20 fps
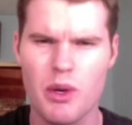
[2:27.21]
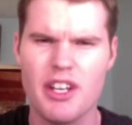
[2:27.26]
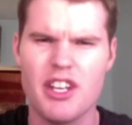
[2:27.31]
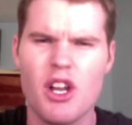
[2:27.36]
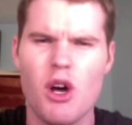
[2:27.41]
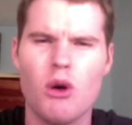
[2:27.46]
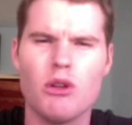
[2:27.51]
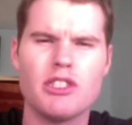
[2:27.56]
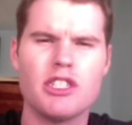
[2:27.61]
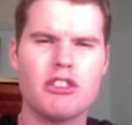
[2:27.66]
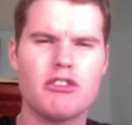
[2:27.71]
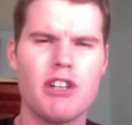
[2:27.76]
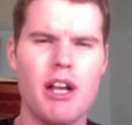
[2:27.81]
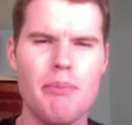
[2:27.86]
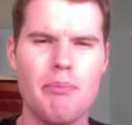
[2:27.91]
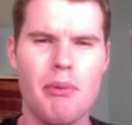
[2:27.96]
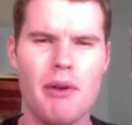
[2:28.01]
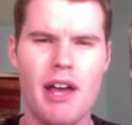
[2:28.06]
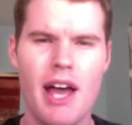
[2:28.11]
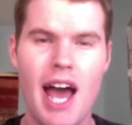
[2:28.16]
an old
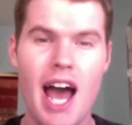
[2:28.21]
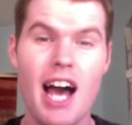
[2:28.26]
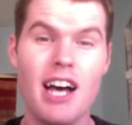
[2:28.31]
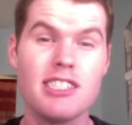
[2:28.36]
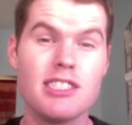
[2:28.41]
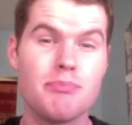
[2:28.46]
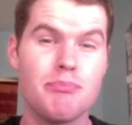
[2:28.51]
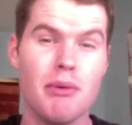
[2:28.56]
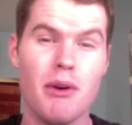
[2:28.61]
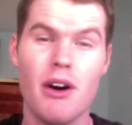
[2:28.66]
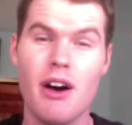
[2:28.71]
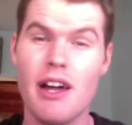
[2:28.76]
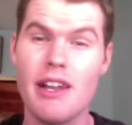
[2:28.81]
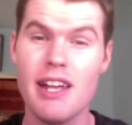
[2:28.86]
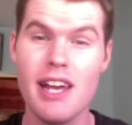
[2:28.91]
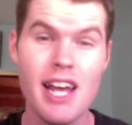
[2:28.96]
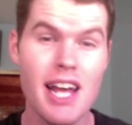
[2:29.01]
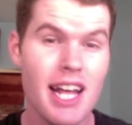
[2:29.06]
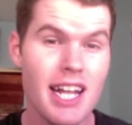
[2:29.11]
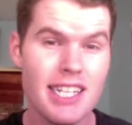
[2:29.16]
decrepit house. But
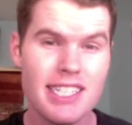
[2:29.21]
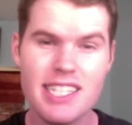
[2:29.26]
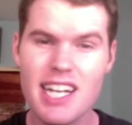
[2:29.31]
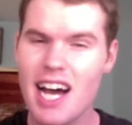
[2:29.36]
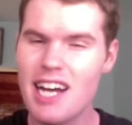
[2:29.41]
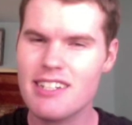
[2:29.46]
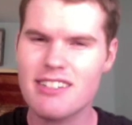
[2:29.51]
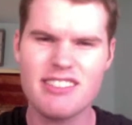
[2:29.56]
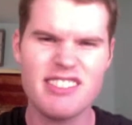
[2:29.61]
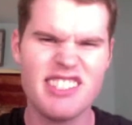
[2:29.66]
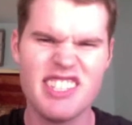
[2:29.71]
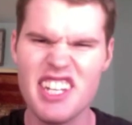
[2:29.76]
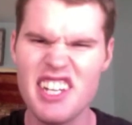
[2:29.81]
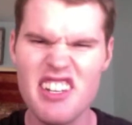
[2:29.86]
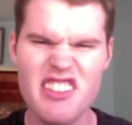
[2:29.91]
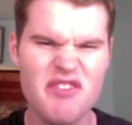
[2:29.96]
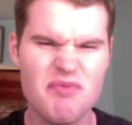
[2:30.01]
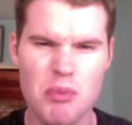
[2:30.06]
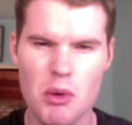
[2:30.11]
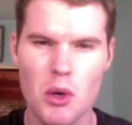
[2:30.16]
Dr.
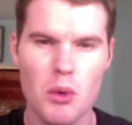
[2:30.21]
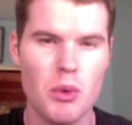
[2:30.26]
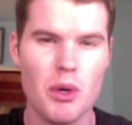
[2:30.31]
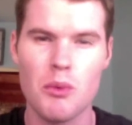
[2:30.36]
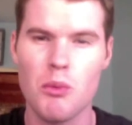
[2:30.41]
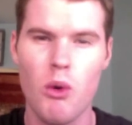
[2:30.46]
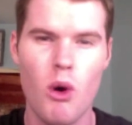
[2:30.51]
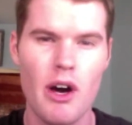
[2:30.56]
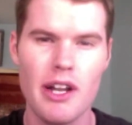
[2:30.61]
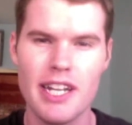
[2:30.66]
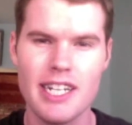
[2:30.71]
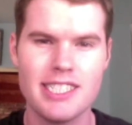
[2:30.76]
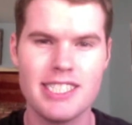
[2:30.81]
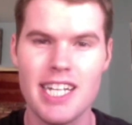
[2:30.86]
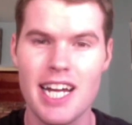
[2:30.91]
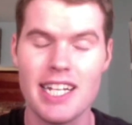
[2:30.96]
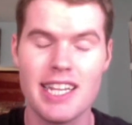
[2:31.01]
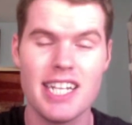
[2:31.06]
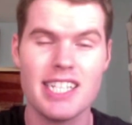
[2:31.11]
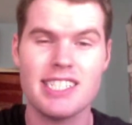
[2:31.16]
Steve Brewer wanna
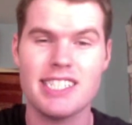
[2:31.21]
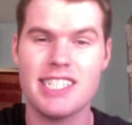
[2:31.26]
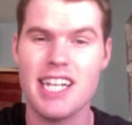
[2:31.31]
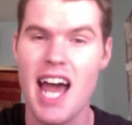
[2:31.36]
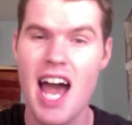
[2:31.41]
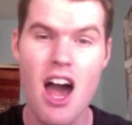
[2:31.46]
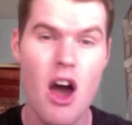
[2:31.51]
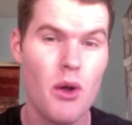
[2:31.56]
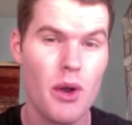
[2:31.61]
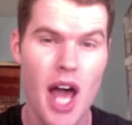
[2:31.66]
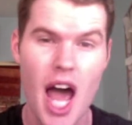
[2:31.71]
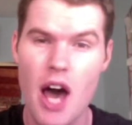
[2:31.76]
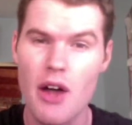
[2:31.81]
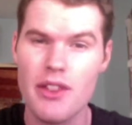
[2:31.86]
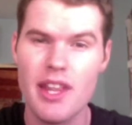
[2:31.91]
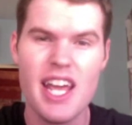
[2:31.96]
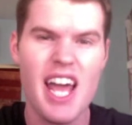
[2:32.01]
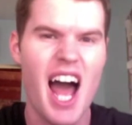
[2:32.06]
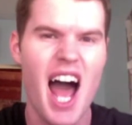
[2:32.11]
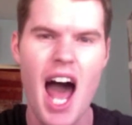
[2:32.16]
check this out, how
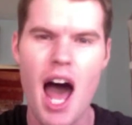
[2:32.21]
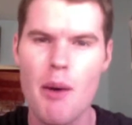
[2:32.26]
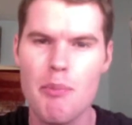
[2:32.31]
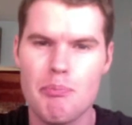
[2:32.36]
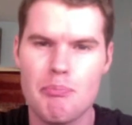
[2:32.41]
they hop